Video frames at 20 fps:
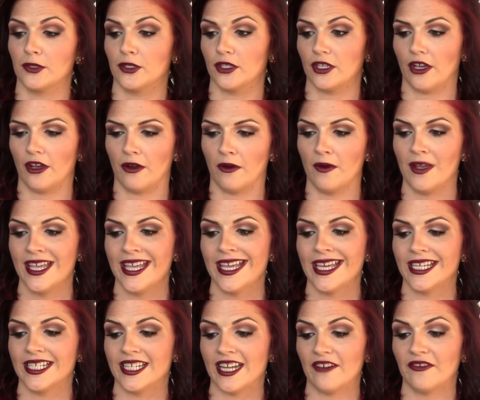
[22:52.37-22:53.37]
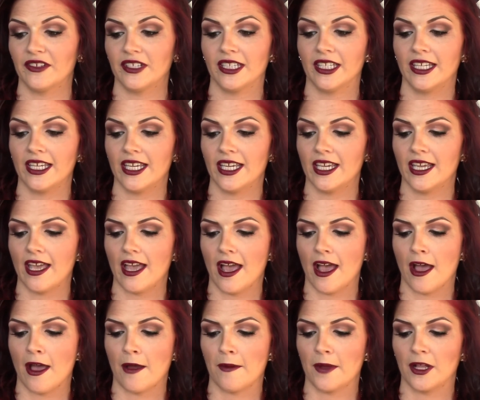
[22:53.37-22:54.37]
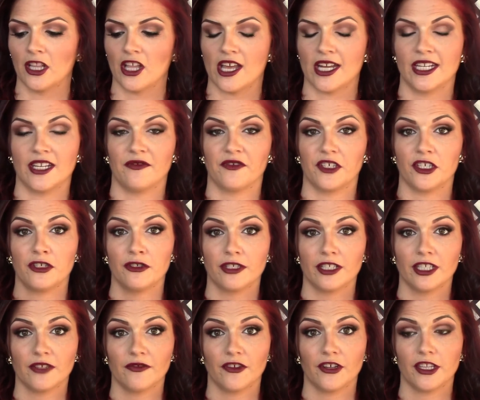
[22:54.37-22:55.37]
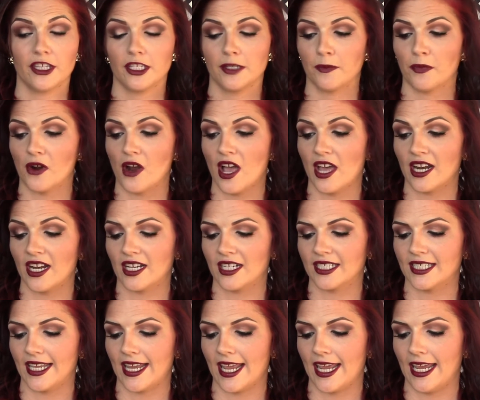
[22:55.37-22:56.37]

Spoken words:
So definitely a lot of different uses for this product